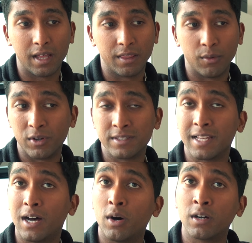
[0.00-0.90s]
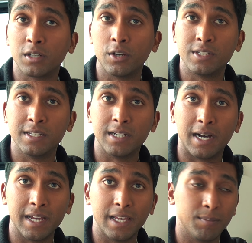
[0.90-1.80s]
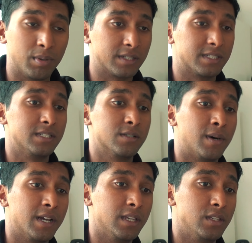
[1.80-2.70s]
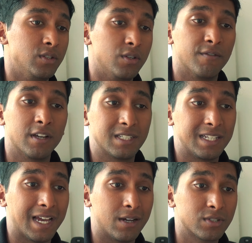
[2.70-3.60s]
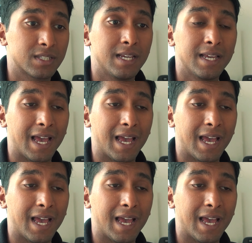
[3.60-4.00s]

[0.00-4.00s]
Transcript: the ones that aren't coated, I plugged into my university house